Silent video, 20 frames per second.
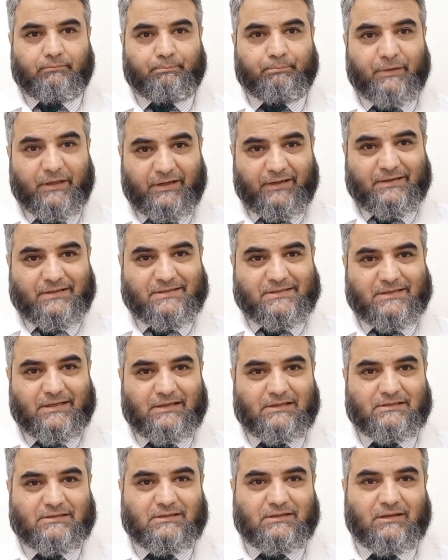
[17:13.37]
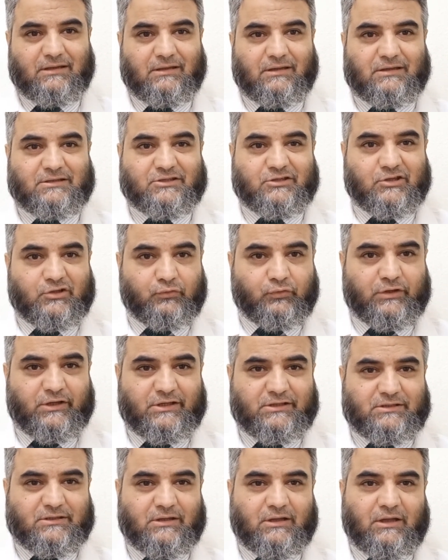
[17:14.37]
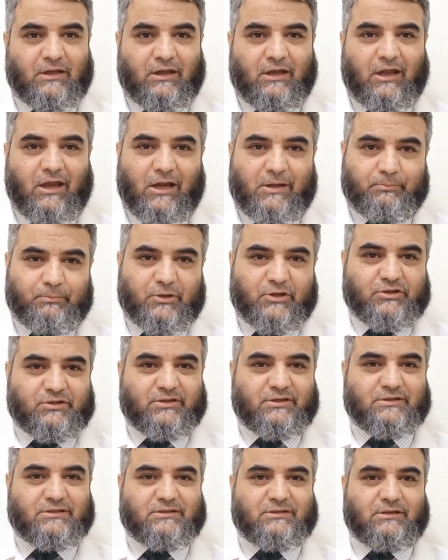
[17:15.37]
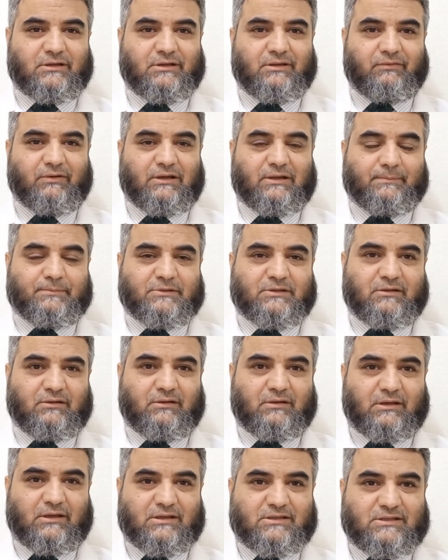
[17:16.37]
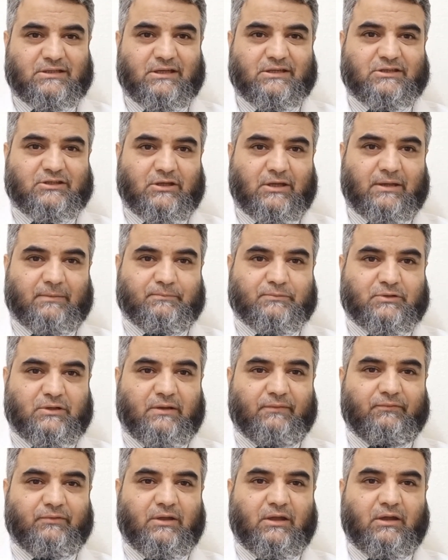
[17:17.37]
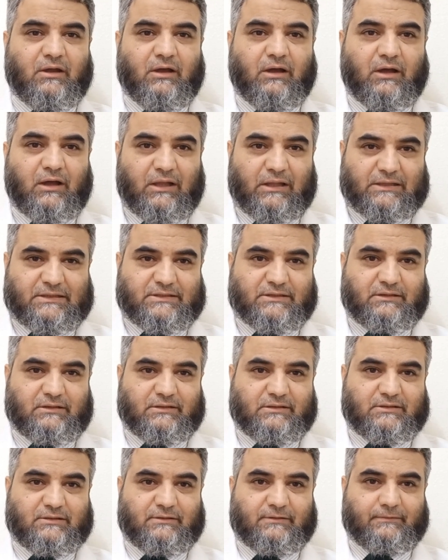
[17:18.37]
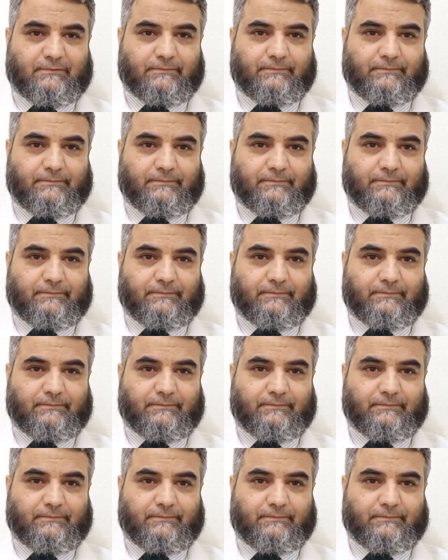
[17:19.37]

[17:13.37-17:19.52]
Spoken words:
parent cells is decreased, and patients develop such types of ulcers.